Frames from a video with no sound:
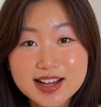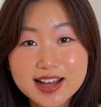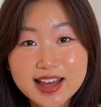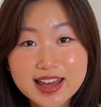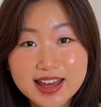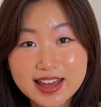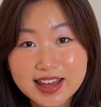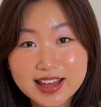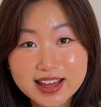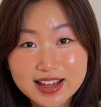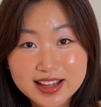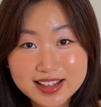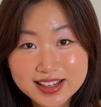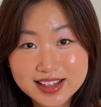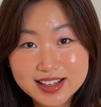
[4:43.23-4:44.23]

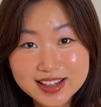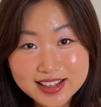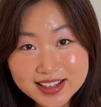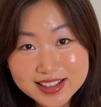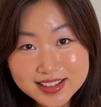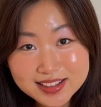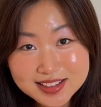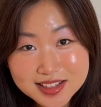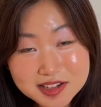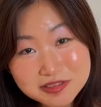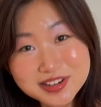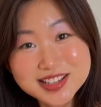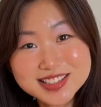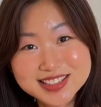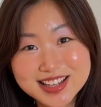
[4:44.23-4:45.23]
and
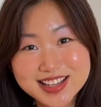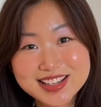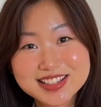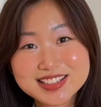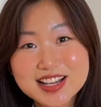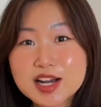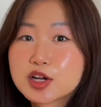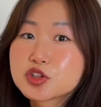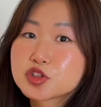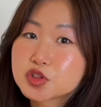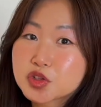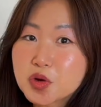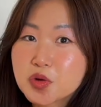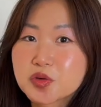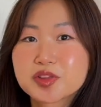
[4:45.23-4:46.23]
arrested.
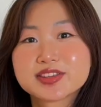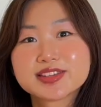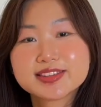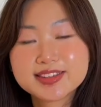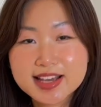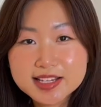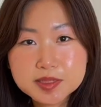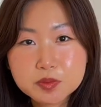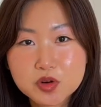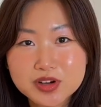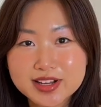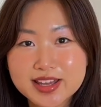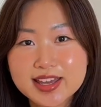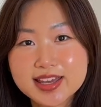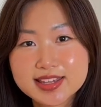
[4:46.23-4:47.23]
So the next
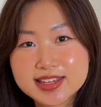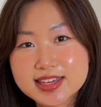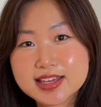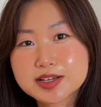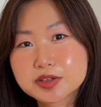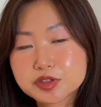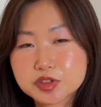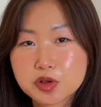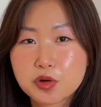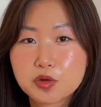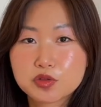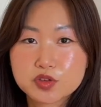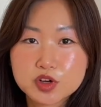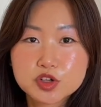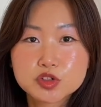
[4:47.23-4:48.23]
morning, he goes
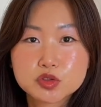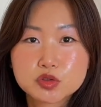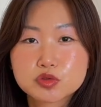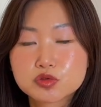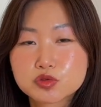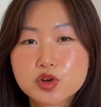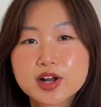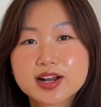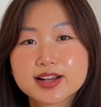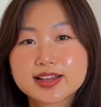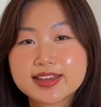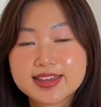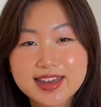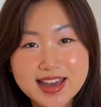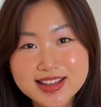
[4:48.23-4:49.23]
over to
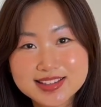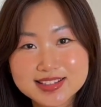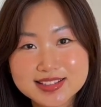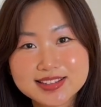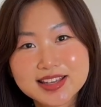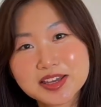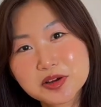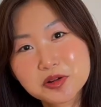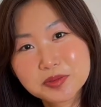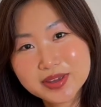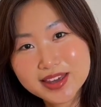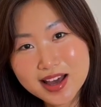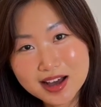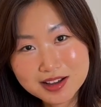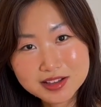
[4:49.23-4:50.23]
get Naomi
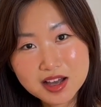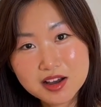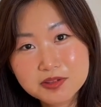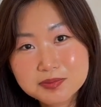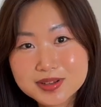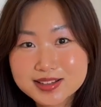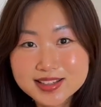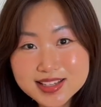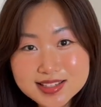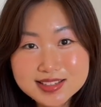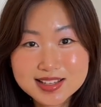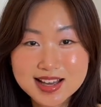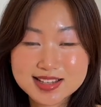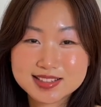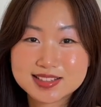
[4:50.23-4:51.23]
out of police
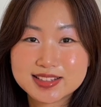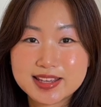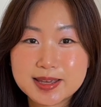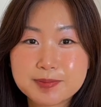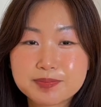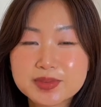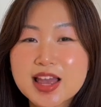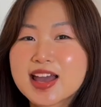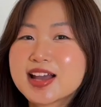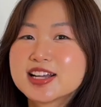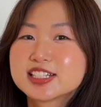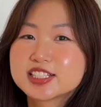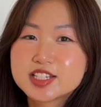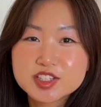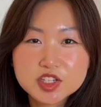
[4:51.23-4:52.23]
custody.
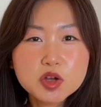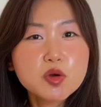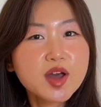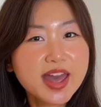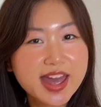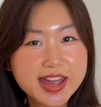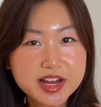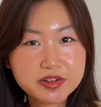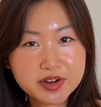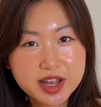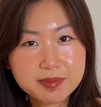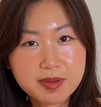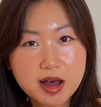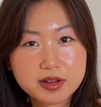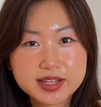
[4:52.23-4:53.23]
She's still angry
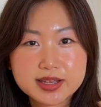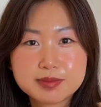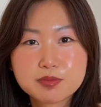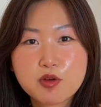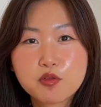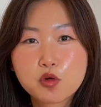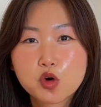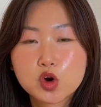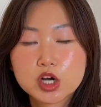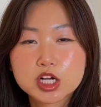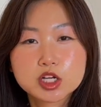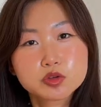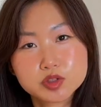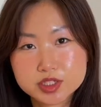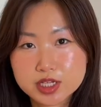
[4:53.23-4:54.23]
about him for
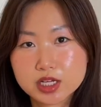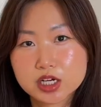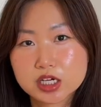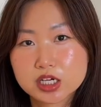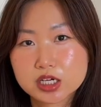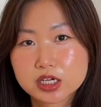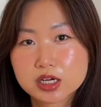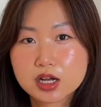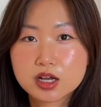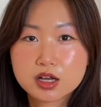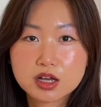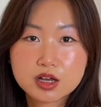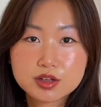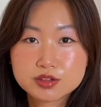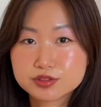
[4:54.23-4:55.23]
ghosting her
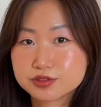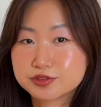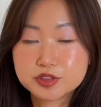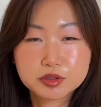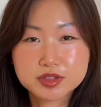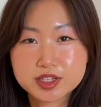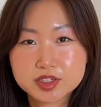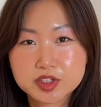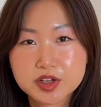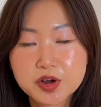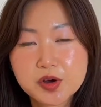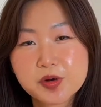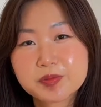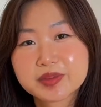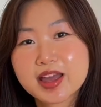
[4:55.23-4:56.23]
a few days
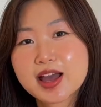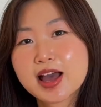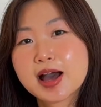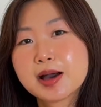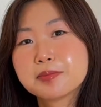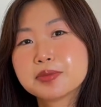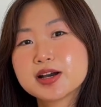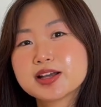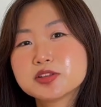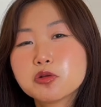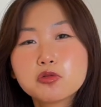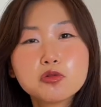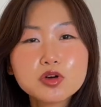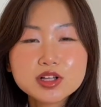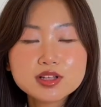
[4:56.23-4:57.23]
ago, but
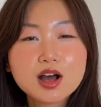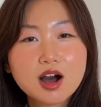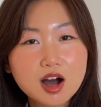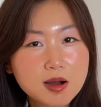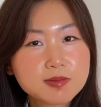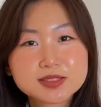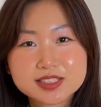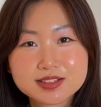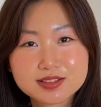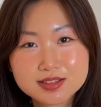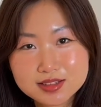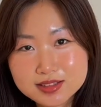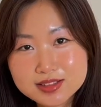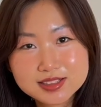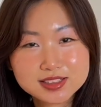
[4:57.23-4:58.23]
what
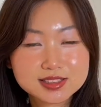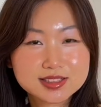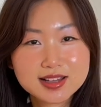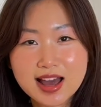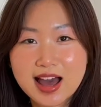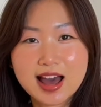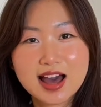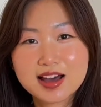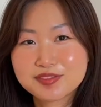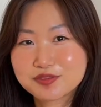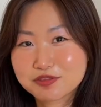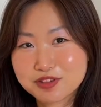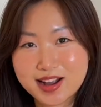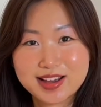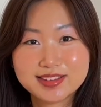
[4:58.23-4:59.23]
options does she have
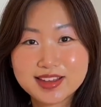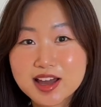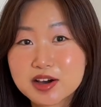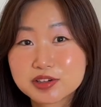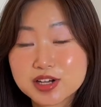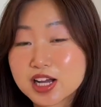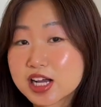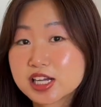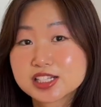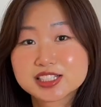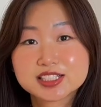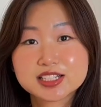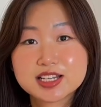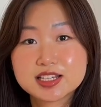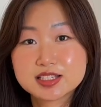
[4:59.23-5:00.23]
right now?
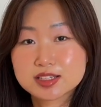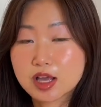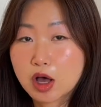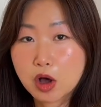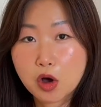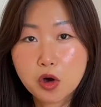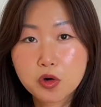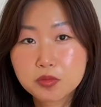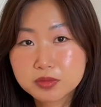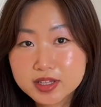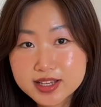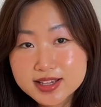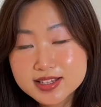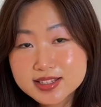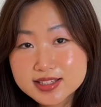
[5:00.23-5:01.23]
She's
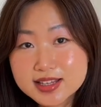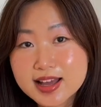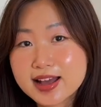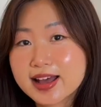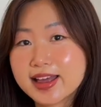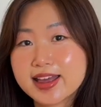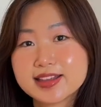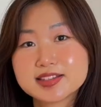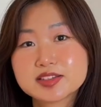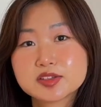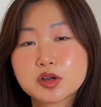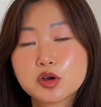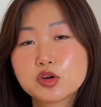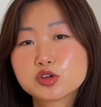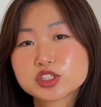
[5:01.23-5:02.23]
homeless. And so